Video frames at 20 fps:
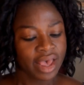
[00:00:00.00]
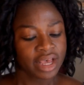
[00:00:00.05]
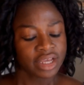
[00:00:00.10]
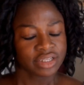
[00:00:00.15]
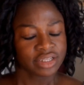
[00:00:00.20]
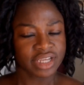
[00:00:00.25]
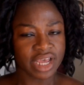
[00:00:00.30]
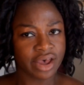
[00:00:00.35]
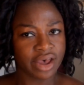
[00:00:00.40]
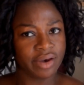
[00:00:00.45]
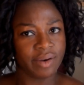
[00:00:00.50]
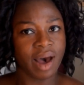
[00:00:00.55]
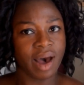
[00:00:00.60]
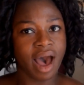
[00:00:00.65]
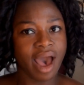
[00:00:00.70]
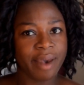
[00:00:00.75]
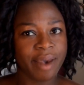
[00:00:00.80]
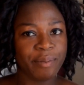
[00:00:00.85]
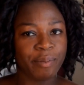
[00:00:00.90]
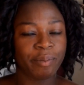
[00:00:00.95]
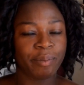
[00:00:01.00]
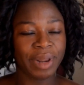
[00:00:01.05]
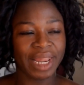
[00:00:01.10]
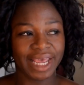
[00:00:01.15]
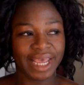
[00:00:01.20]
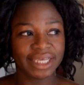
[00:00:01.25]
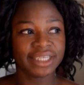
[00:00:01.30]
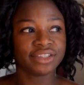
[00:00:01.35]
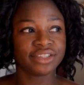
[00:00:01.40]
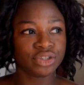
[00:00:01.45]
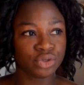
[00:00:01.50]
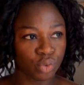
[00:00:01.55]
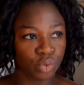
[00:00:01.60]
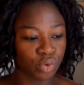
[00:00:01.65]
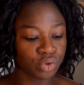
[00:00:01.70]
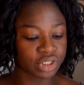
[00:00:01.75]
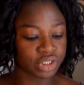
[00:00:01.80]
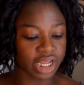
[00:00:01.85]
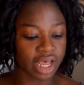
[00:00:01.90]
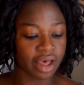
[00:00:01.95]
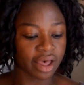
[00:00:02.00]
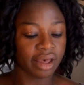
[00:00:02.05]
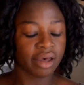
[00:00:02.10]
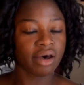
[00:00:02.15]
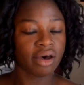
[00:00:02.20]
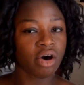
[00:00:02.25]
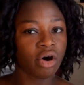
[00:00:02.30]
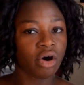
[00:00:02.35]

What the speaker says: So I placed an order